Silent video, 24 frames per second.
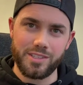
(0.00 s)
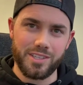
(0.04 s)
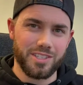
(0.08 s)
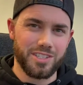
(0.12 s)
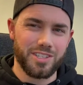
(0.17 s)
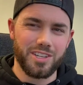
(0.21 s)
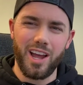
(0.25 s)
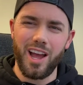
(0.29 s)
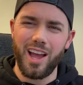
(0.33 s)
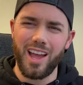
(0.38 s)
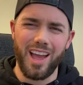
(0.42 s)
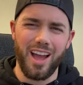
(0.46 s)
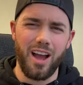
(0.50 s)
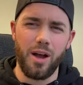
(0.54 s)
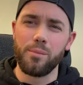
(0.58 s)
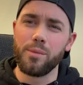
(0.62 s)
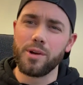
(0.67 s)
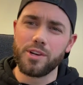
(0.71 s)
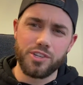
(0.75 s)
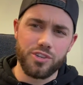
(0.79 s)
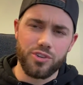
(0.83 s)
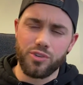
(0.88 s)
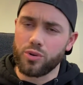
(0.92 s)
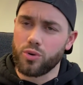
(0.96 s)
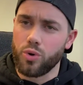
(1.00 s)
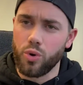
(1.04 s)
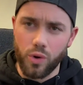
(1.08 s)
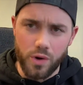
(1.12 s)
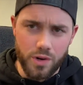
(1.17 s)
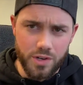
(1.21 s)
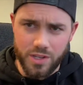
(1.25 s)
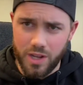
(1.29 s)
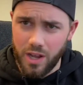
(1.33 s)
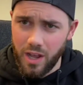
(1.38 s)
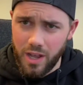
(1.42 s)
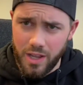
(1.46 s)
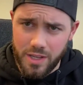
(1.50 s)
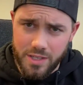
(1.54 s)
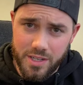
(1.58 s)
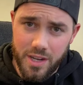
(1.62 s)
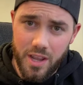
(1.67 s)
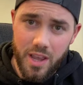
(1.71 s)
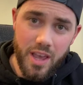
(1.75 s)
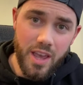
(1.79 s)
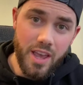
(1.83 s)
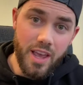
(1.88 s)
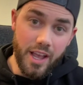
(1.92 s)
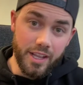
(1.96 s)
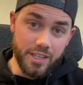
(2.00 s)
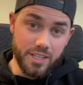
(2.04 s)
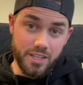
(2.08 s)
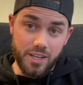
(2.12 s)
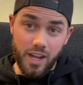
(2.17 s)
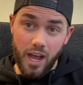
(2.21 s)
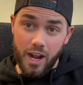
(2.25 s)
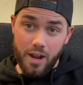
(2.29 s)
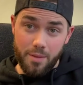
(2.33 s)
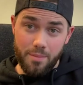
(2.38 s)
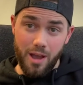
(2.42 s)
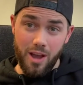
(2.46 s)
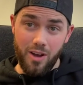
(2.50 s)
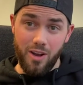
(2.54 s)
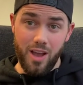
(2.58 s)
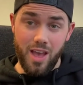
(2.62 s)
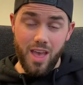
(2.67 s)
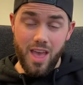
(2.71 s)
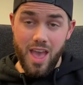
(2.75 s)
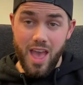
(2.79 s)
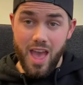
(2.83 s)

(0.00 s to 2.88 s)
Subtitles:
It's not how much your course costs. It's not about,